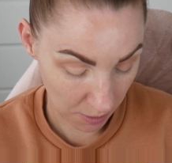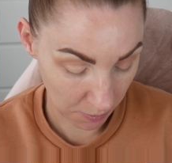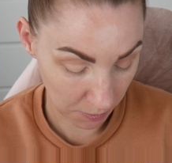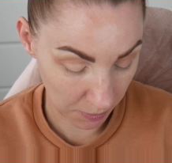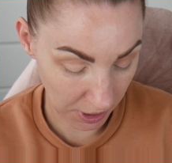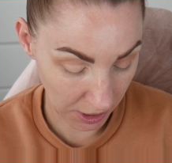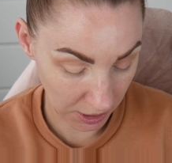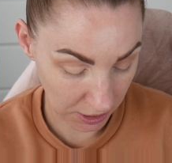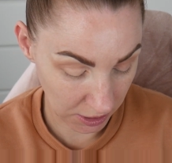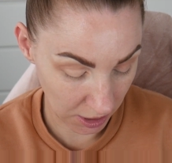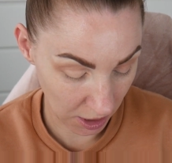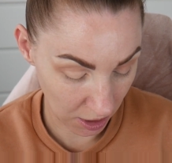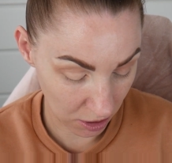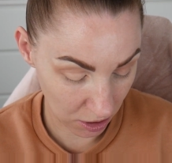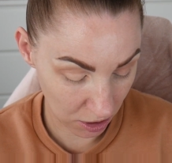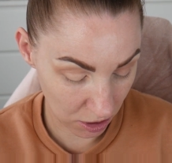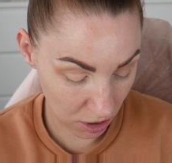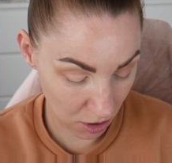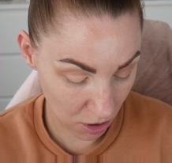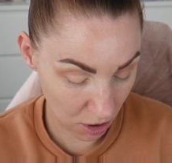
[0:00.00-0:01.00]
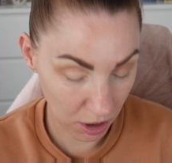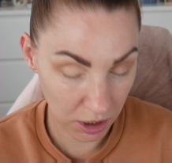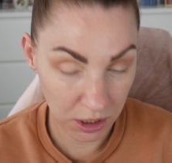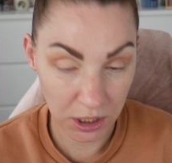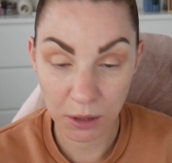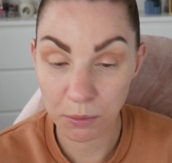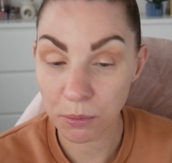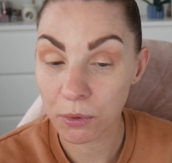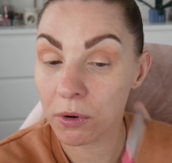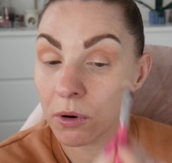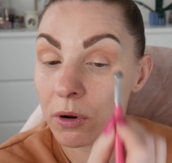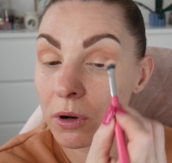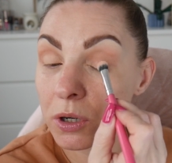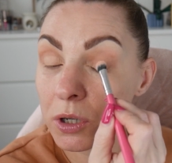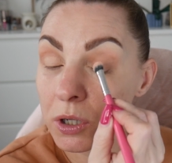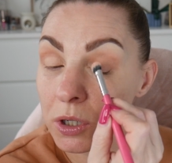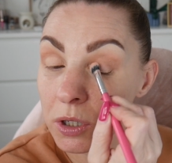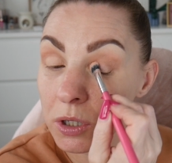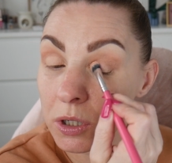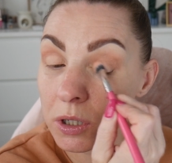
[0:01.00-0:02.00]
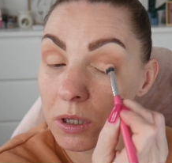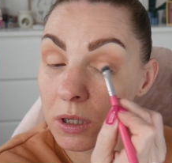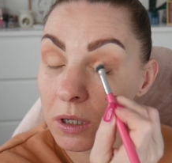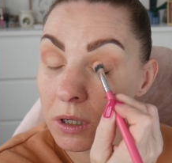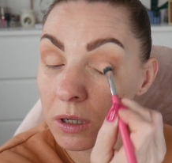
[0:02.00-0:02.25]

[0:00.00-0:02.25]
PC30 brush,